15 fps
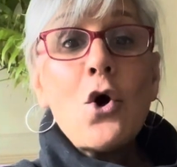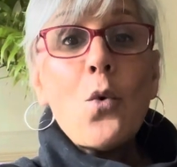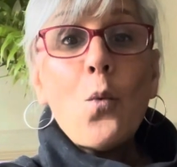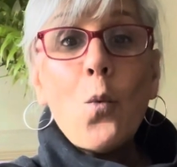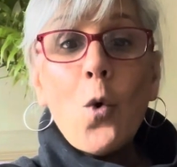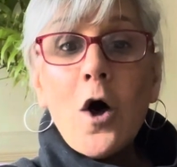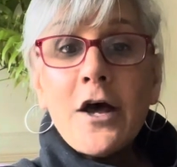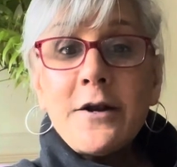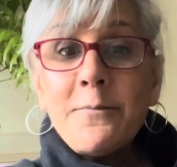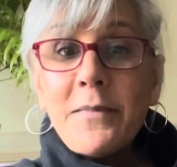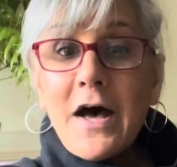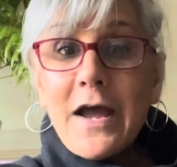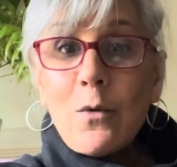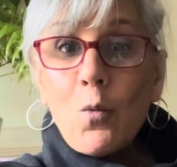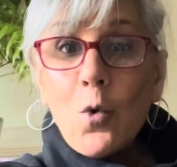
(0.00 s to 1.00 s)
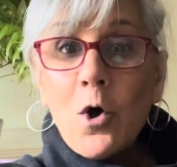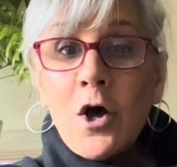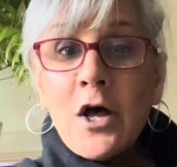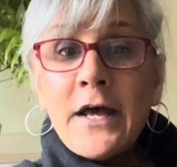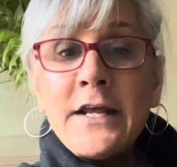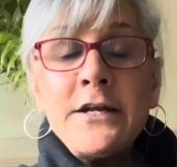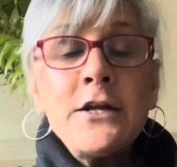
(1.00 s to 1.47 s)
one by
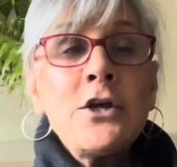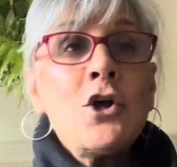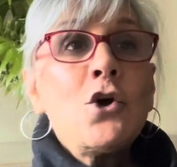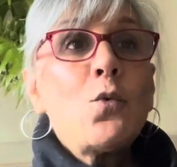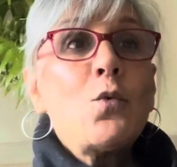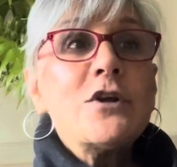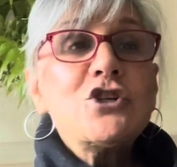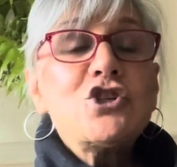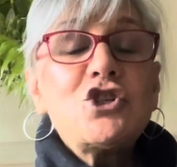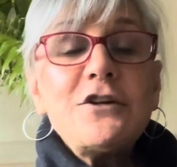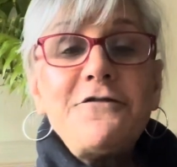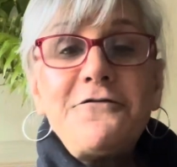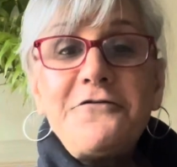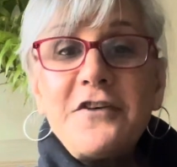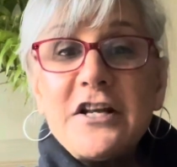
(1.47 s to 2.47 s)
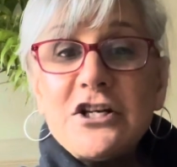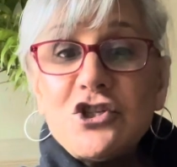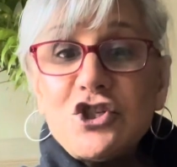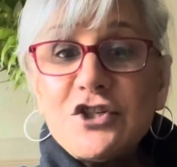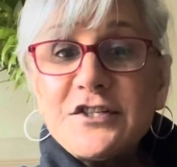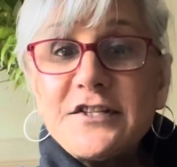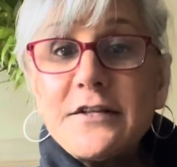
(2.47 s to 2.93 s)
one. When she
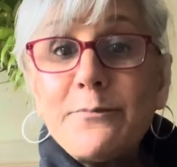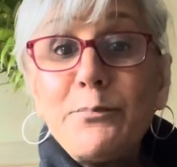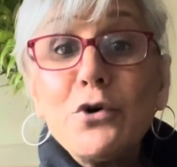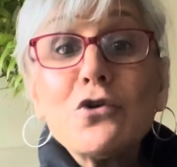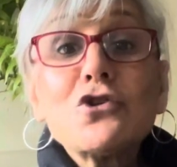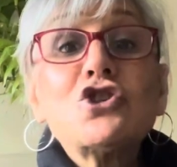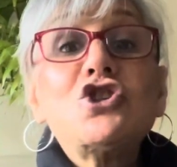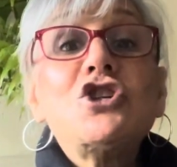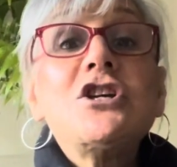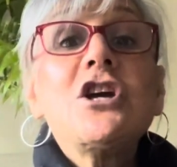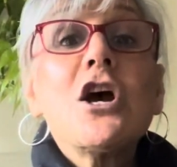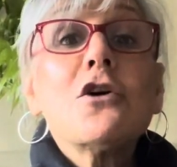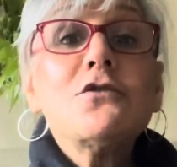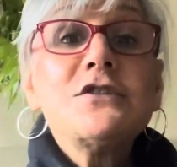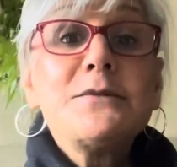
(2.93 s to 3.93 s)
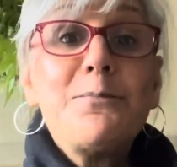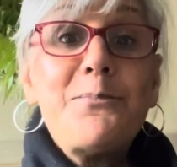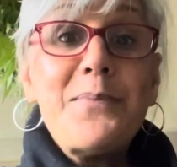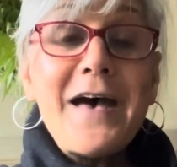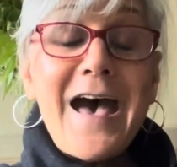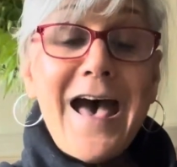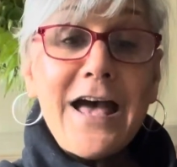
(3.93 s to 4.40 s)
finishes the book, she goes
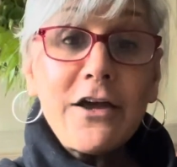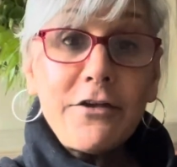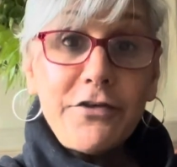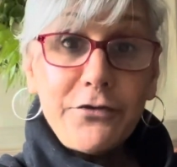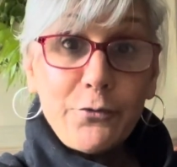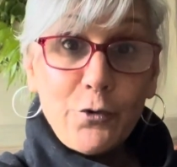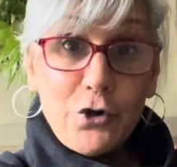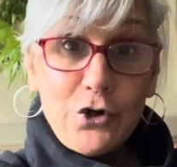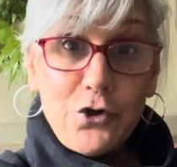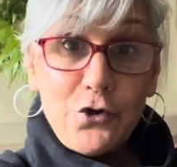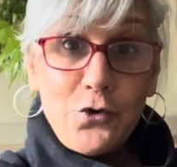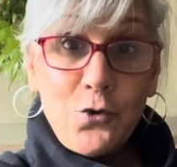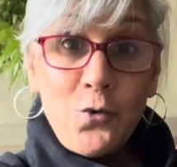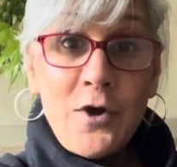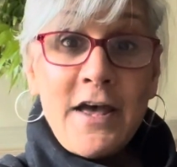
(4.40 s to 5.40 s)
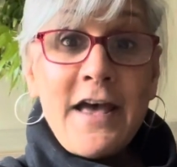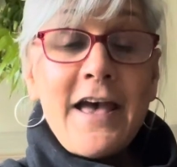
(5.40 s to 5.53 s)
back through